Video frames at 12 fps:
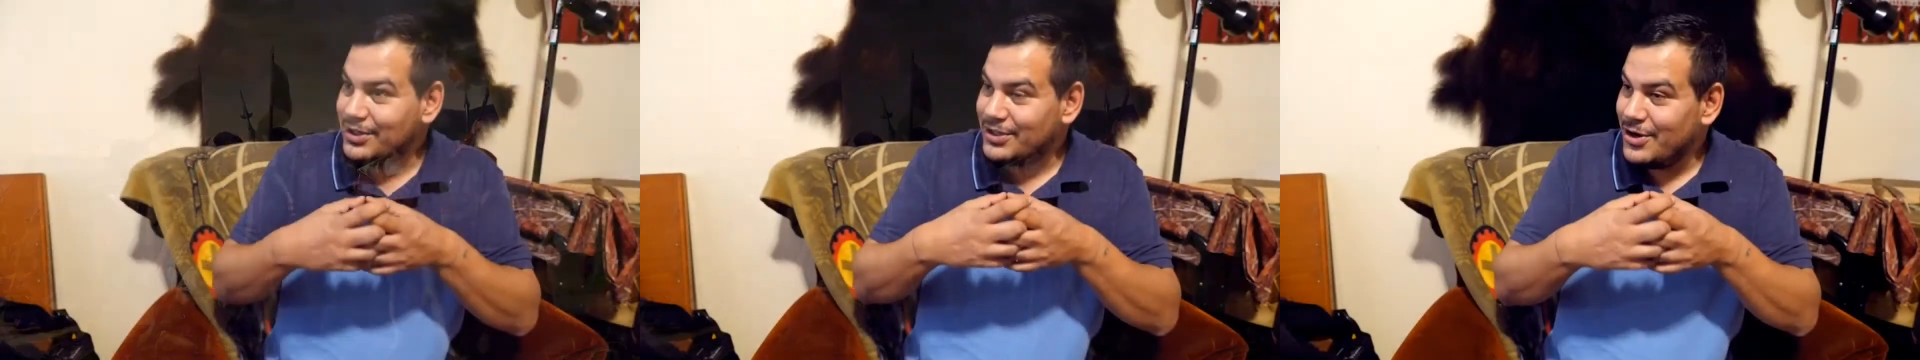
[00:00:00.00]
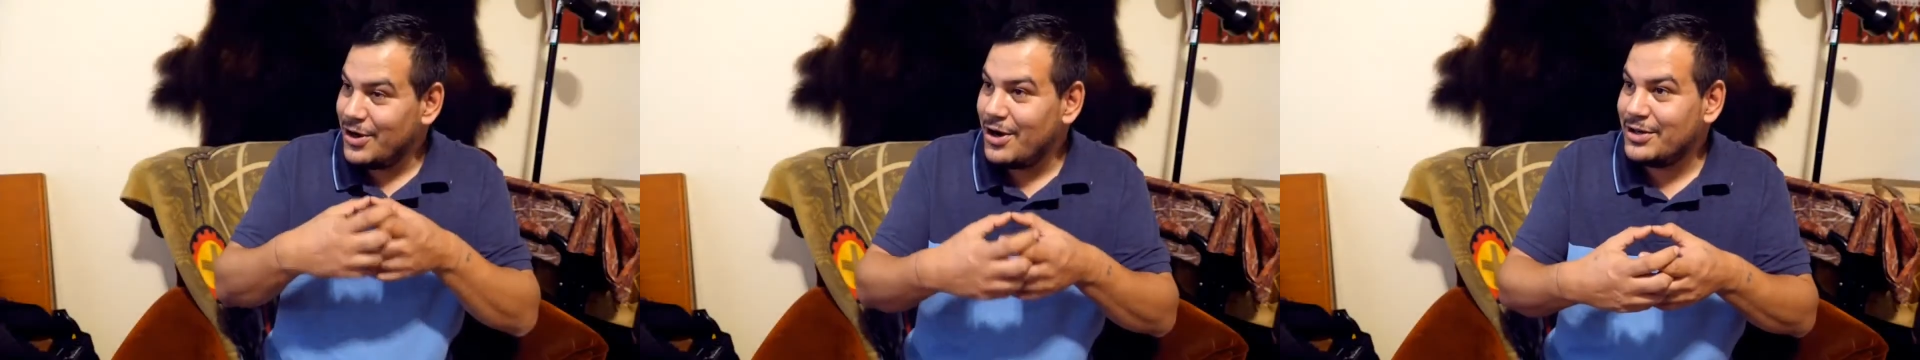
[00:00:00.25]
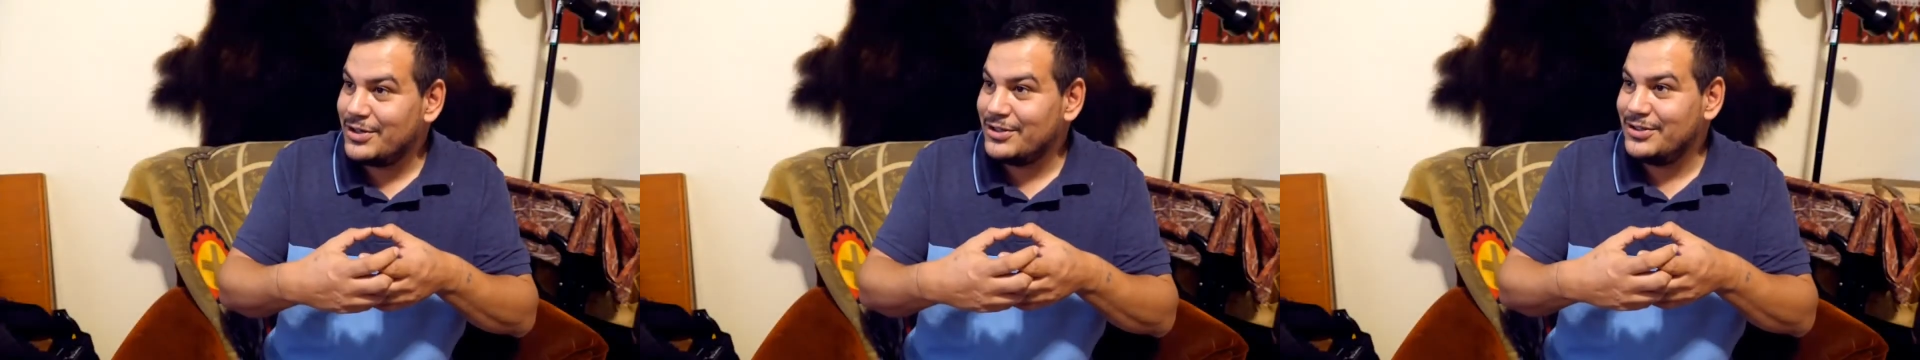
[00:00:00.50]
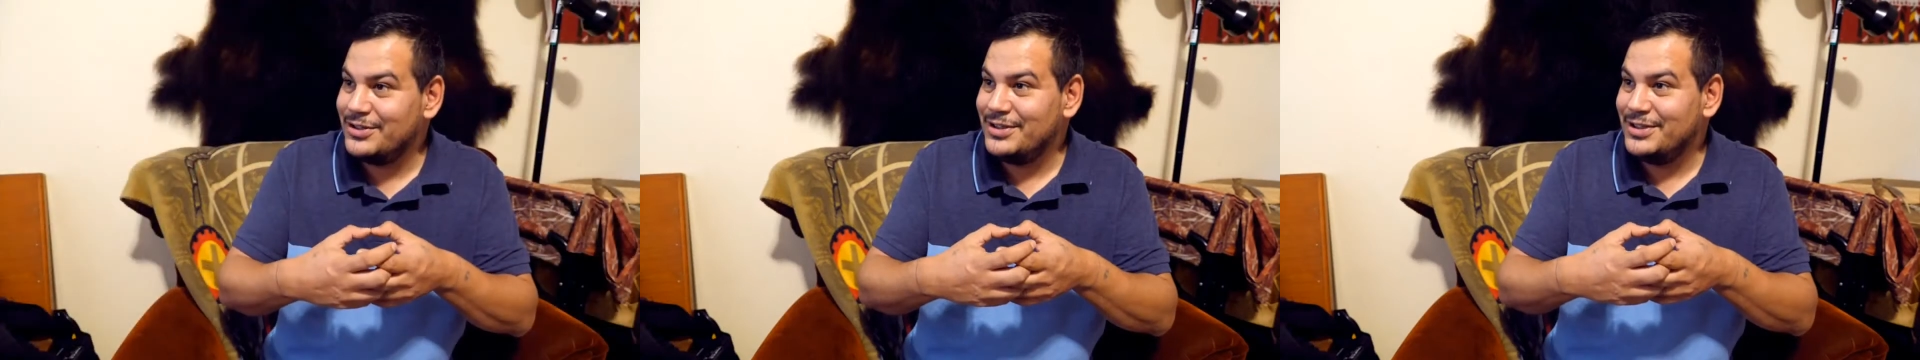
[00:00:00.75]
to
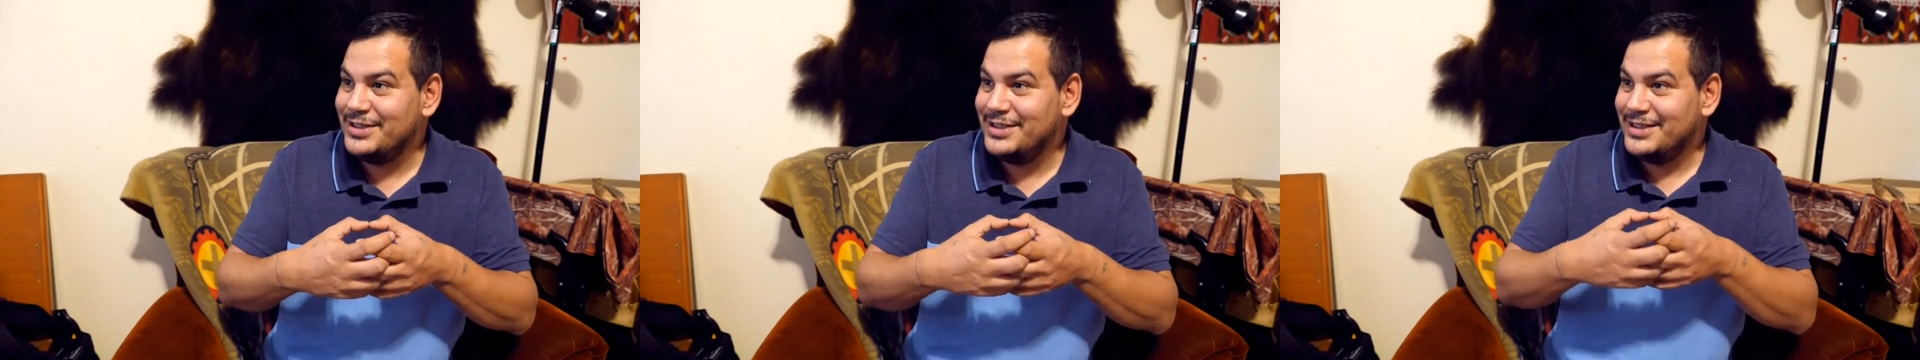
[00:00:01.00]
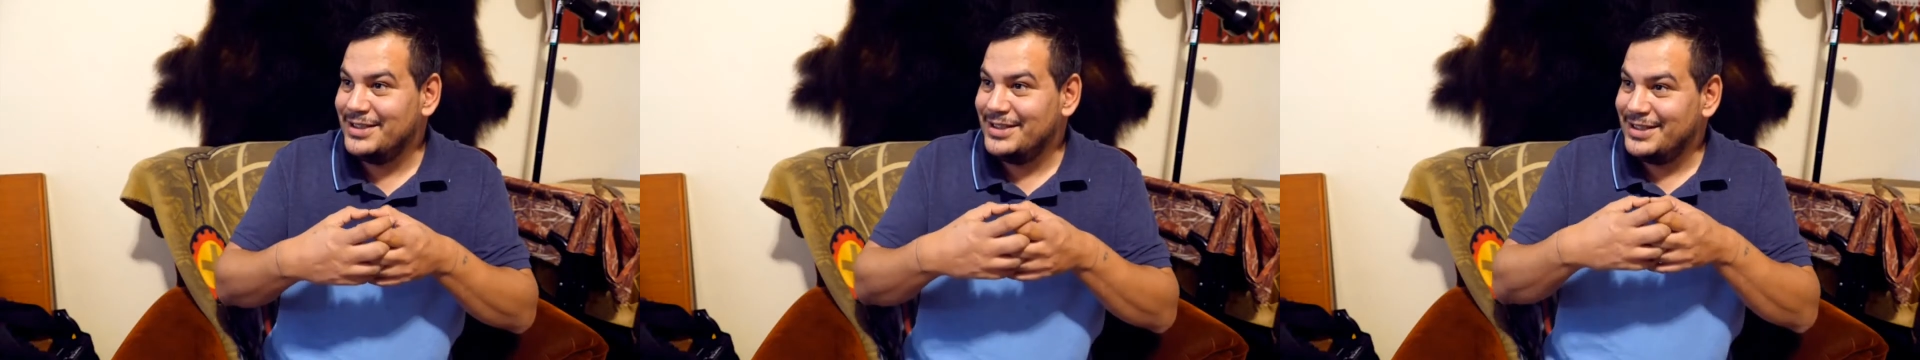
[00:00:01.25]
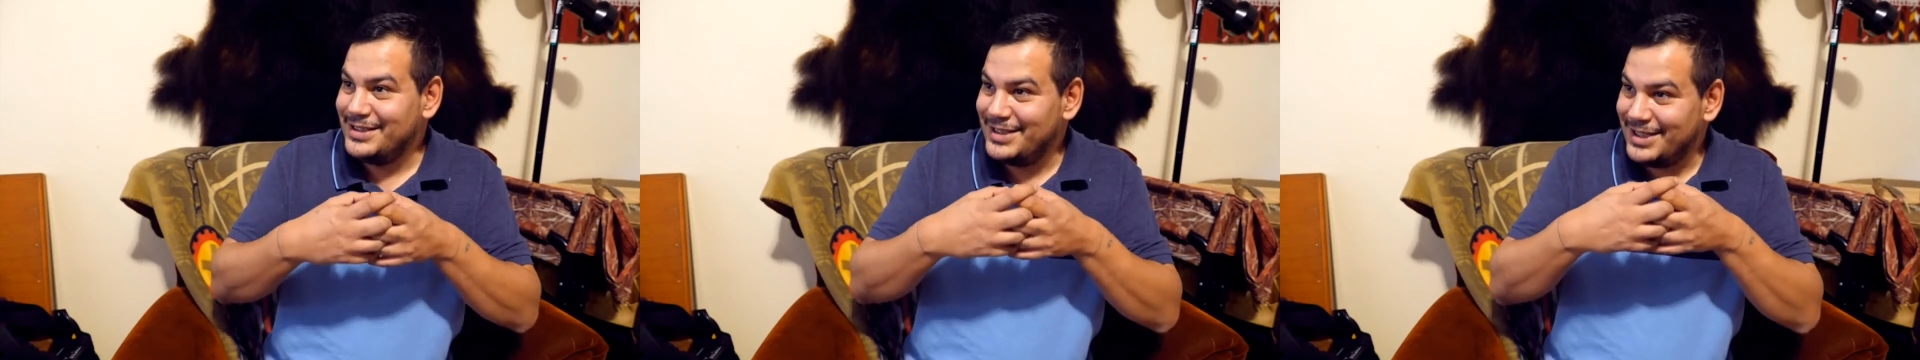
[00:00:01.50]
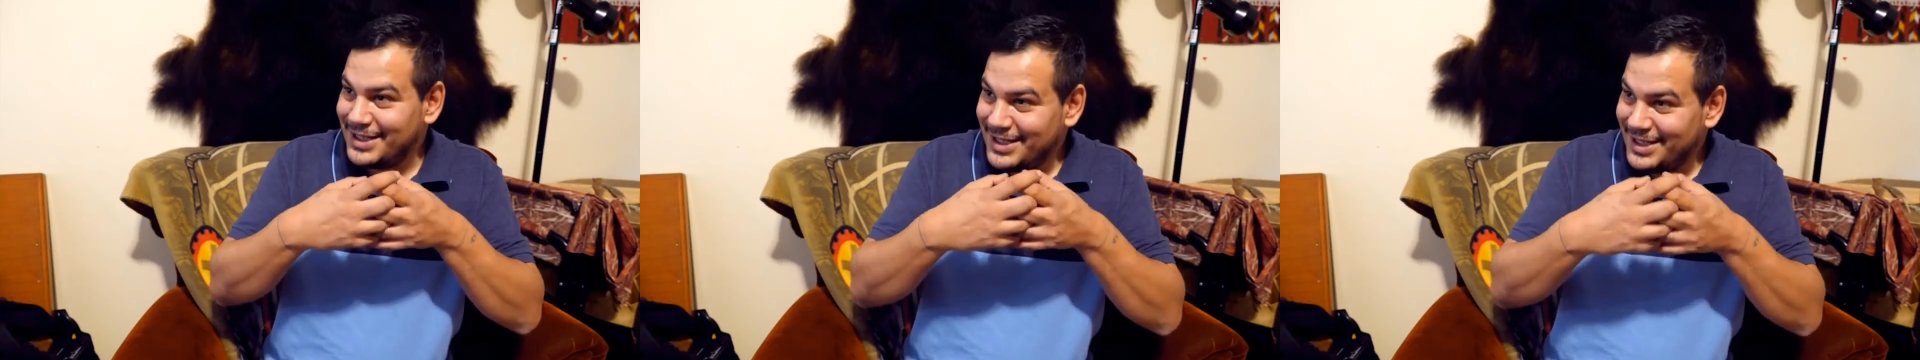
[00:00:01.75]
conquer,
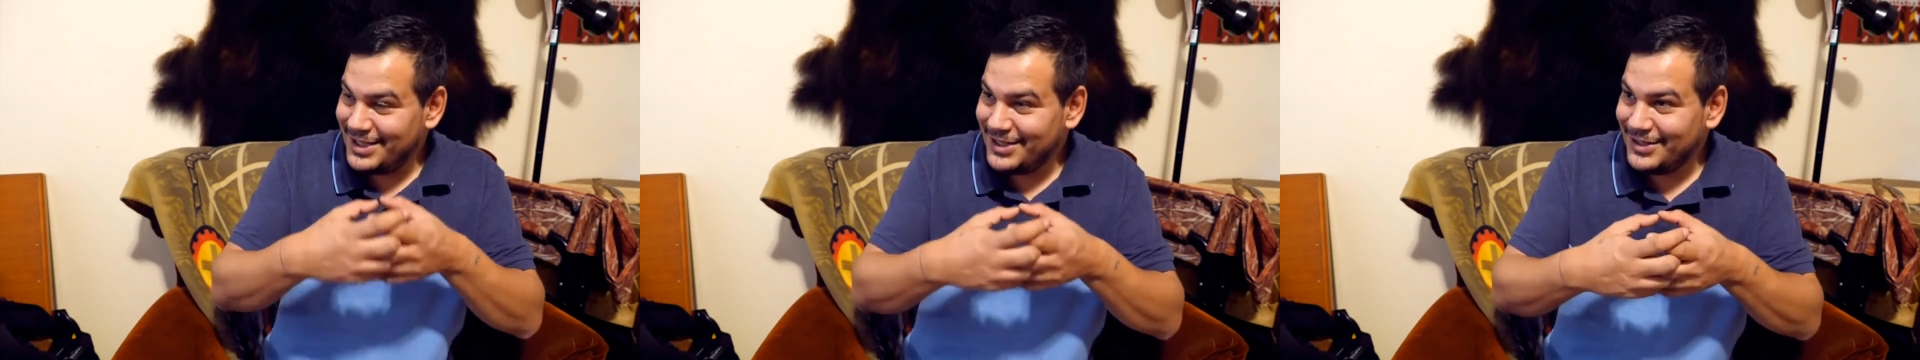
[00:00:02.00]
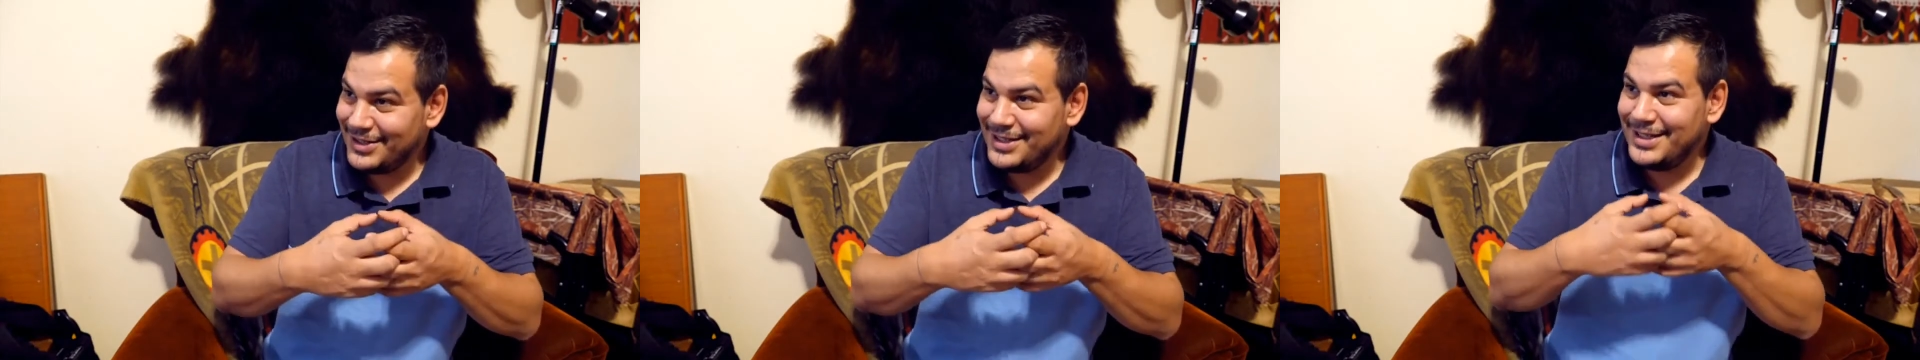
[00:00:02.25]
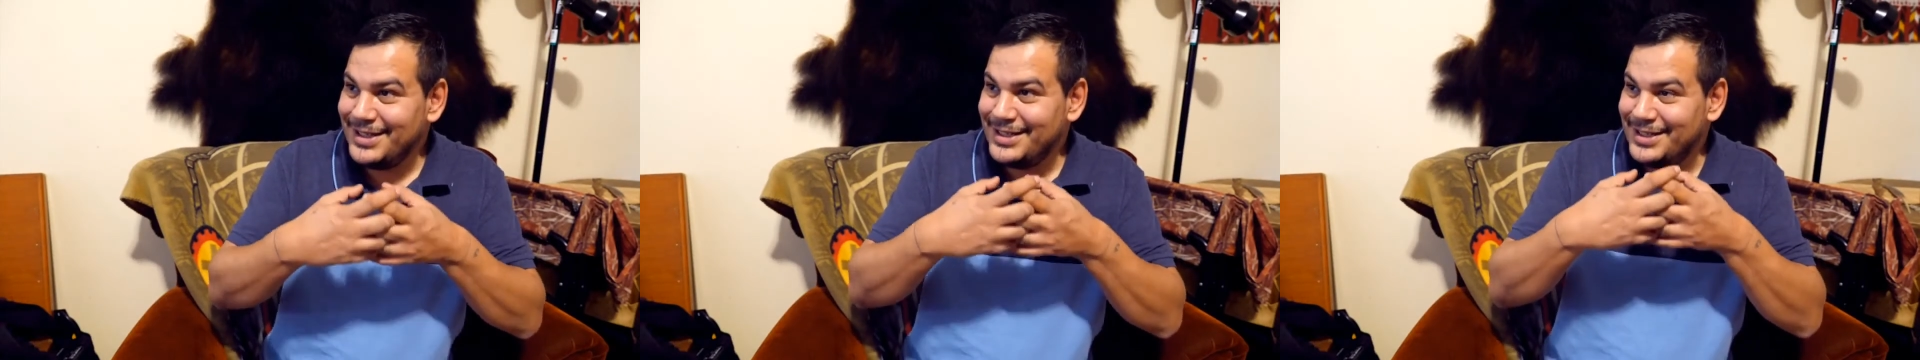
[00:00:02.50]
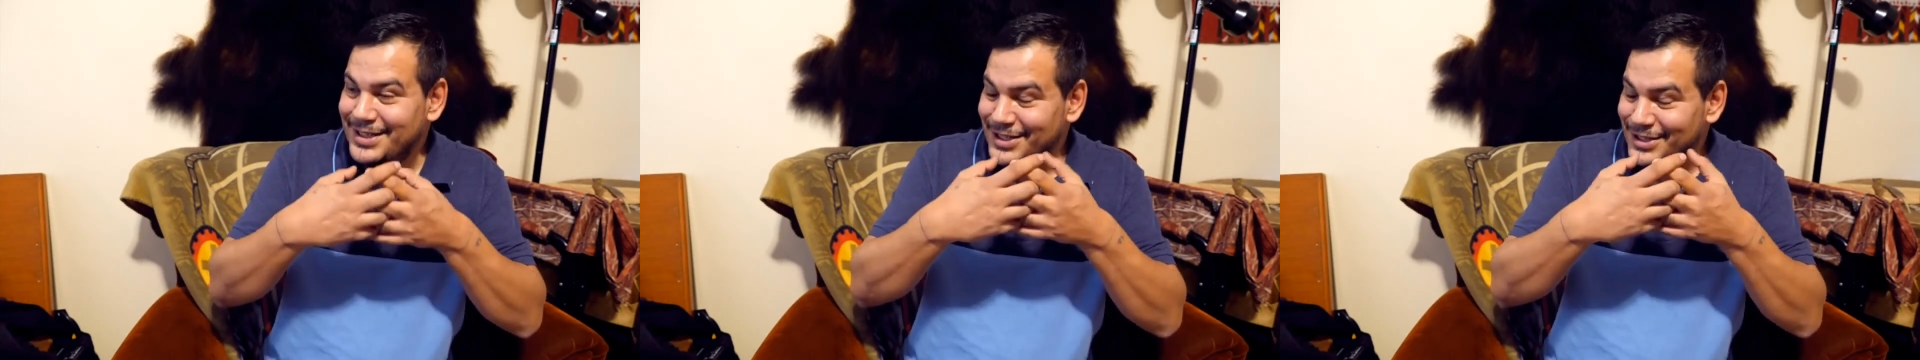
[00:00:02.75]
to kill, to